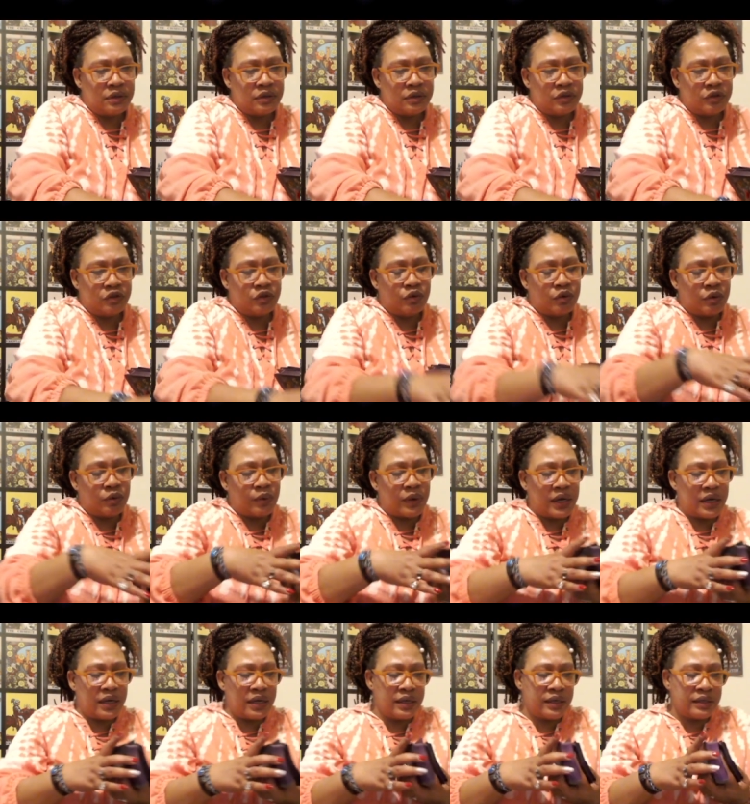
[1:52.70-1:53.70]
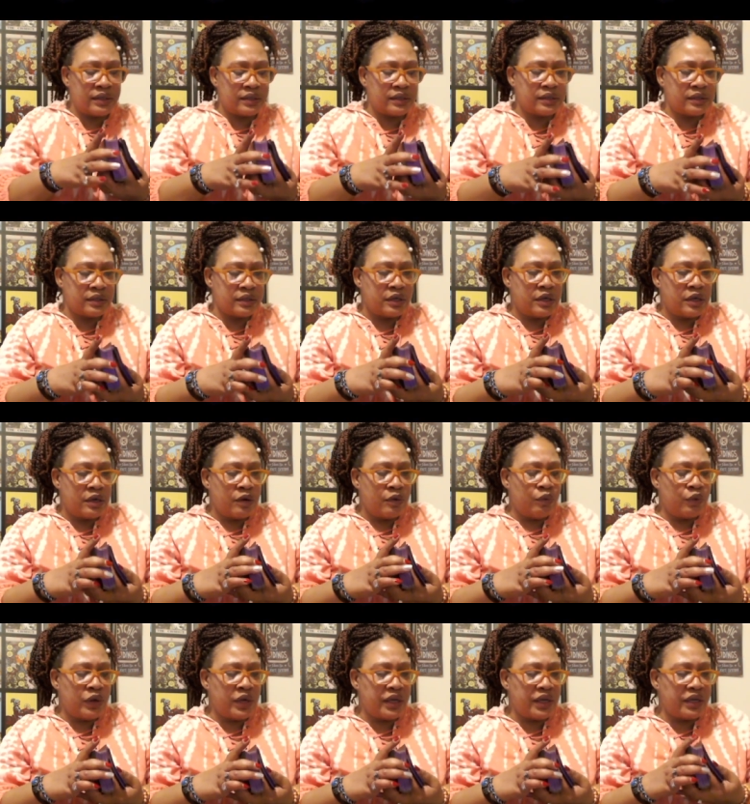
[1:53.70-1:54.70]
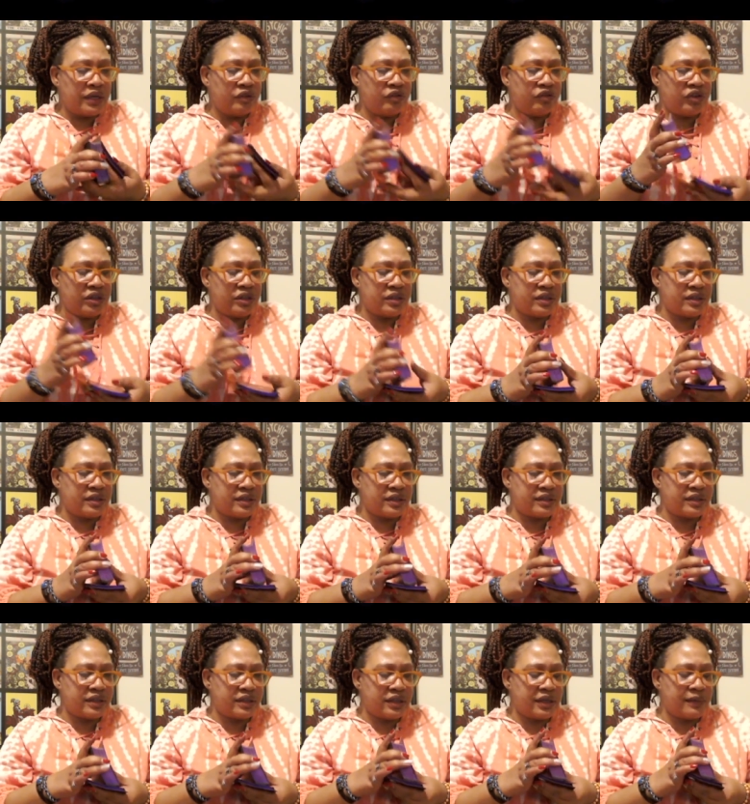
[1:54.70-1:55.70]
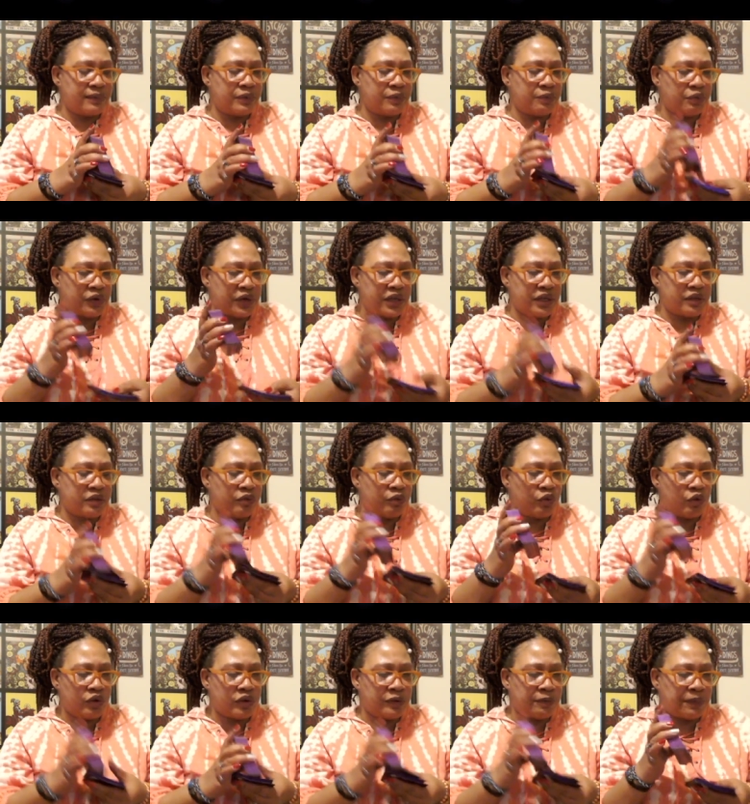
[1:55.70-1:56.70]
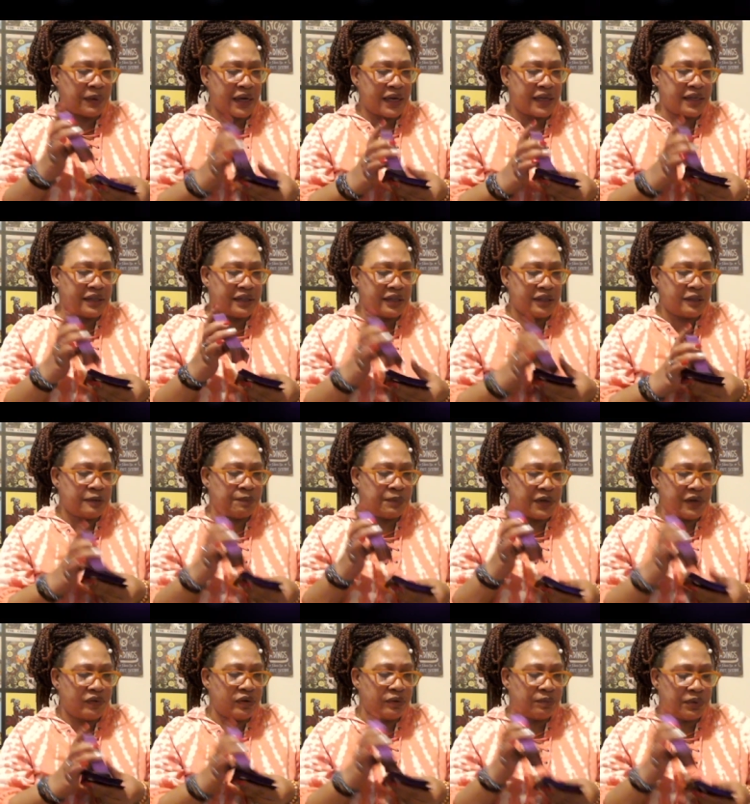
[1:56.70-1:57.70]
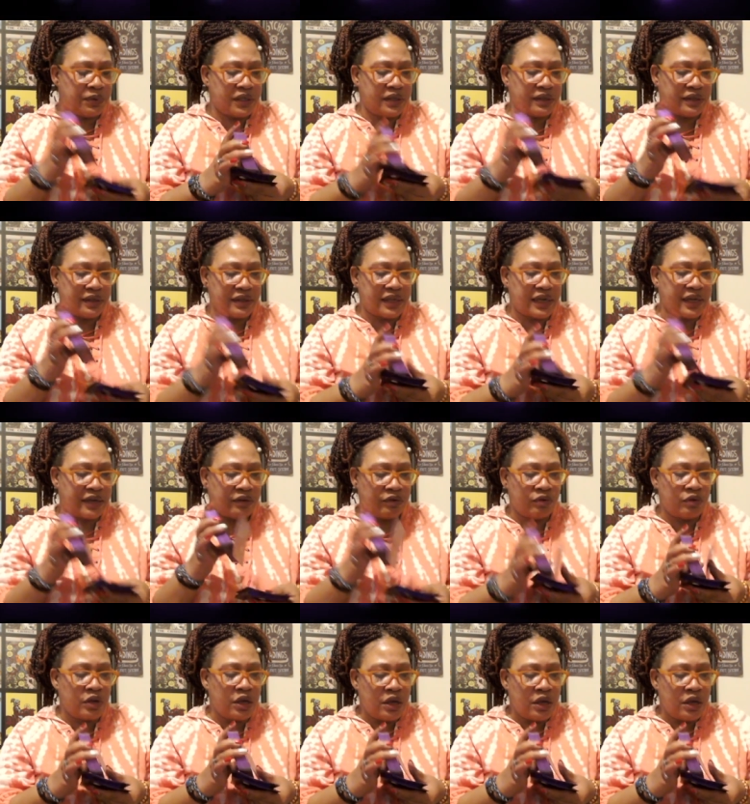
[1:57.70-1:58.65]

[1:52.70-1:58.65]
Two of Wands. What energies is this eclipse bringing towards Pisces spirit? Please and thank you.